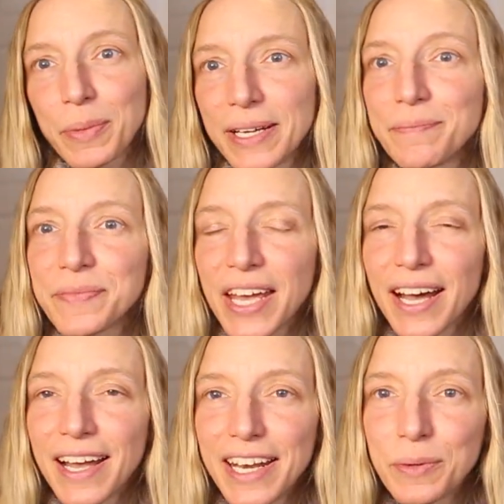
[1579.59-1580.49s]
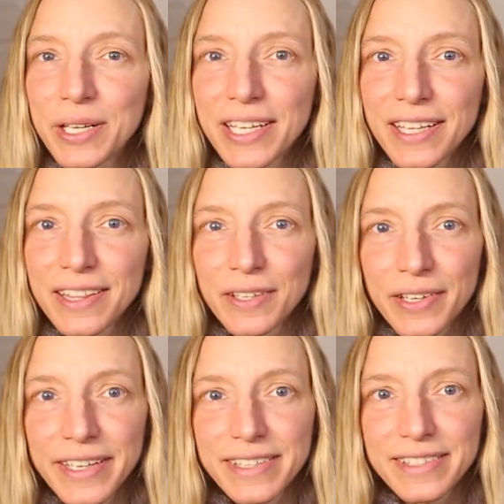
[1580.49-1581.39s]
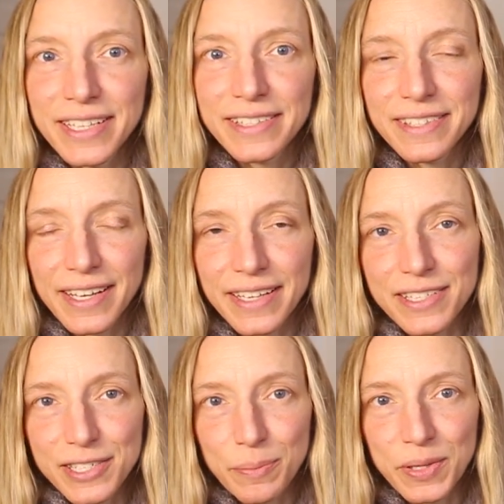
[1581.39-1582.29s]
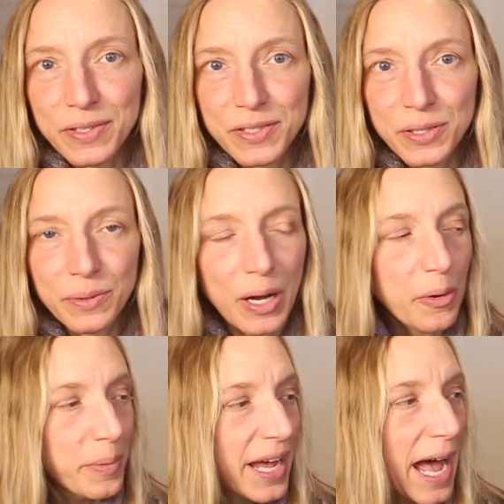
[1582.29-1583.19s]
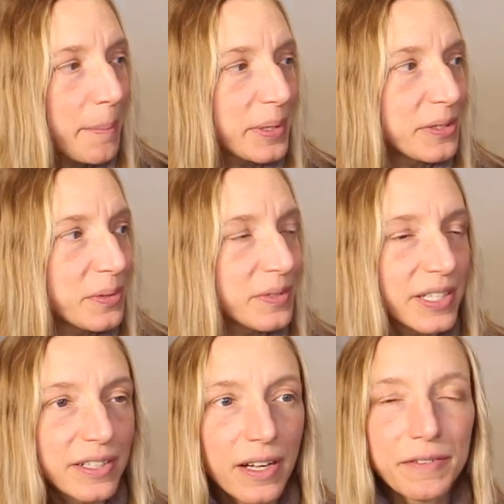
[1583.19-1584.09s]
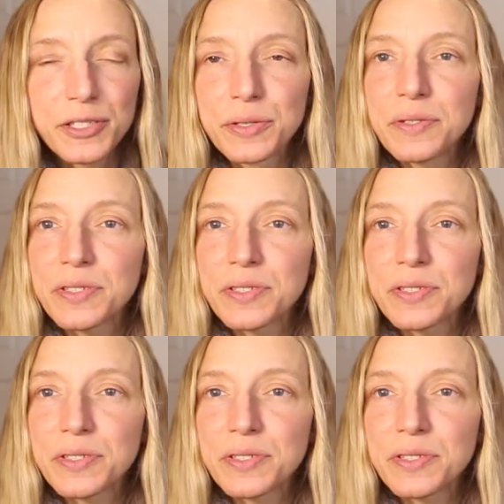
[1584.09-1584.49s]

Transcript: But uh, anyone in the United States that I can ship this to, I would be happy to send it off to you.